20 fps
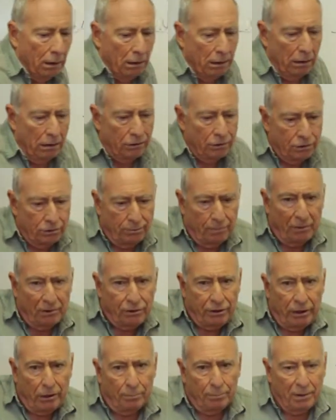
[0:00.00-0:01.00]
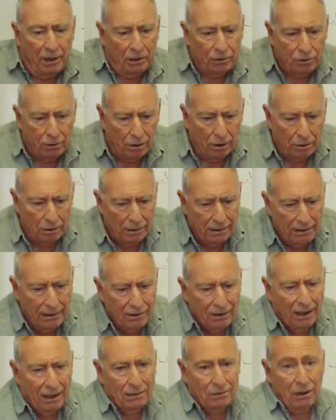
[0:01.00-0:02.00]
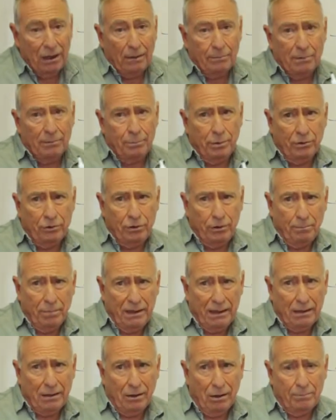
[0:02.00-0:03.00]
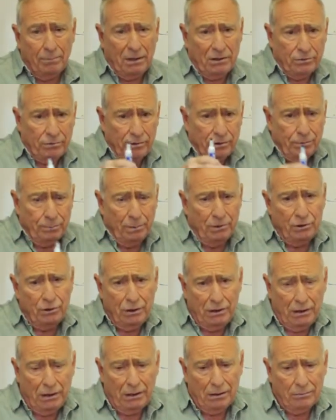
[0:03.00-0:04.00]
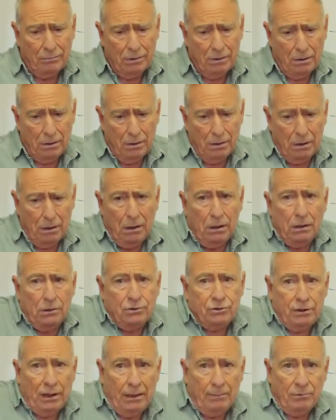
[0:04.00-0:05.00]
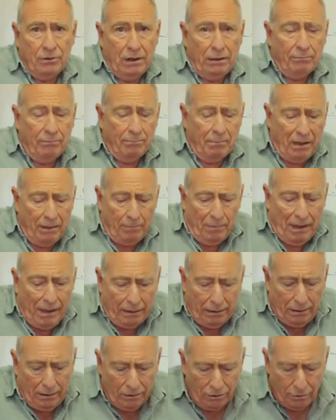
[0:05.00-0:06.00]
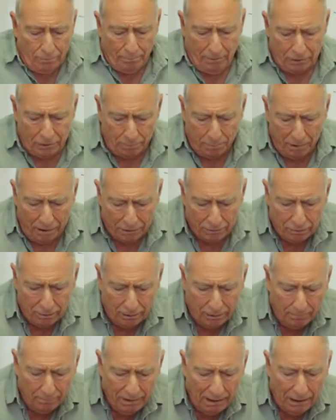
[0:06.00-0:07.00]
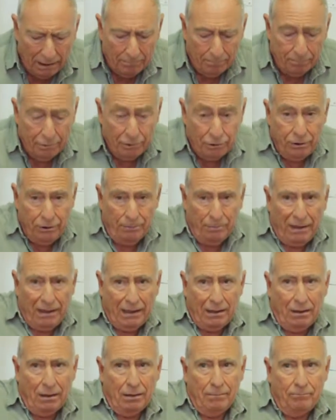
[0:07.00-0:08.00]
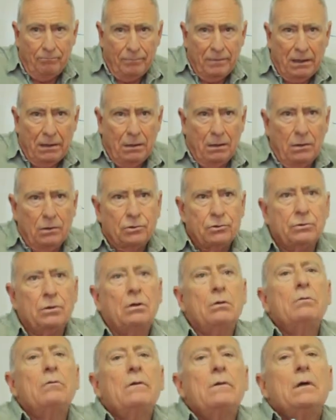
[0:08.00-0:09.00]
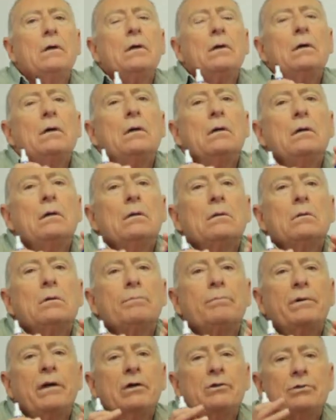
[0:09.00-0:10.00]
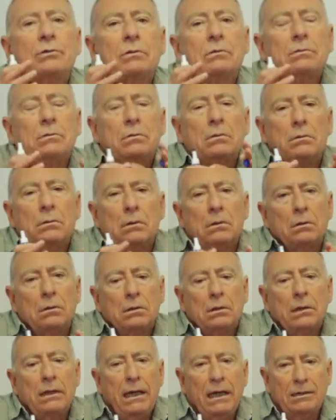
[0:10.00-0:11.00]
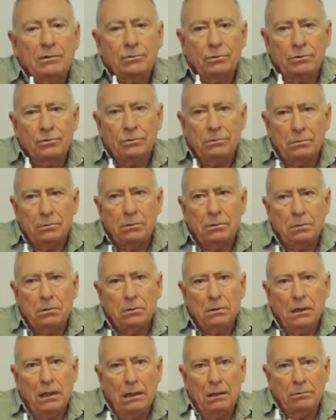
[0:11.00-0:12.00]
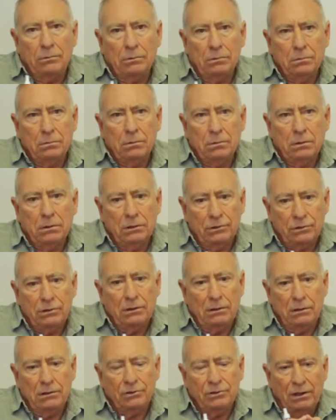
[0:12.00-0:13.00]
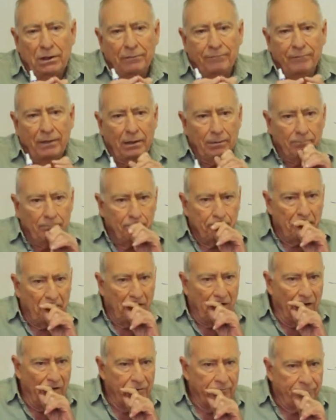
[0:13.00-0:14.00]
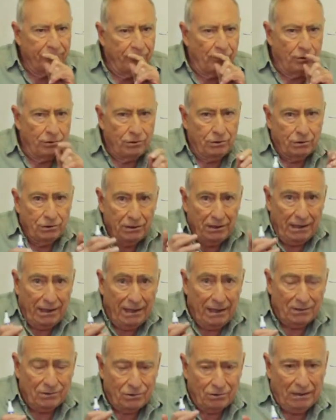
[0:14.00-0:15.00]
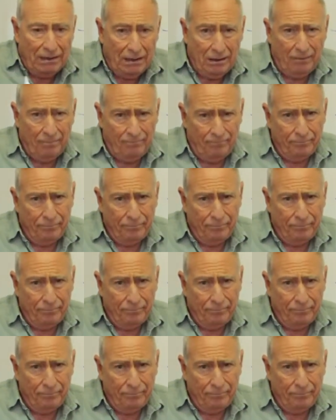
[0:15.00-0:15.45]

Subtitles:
There's as much air pressure underneath that table pushing back up as there is pushing down. Same thing with my body. There's as much pressure on the bottom pushing back up, so the pressure cancels out itself out. All the forces cancel out.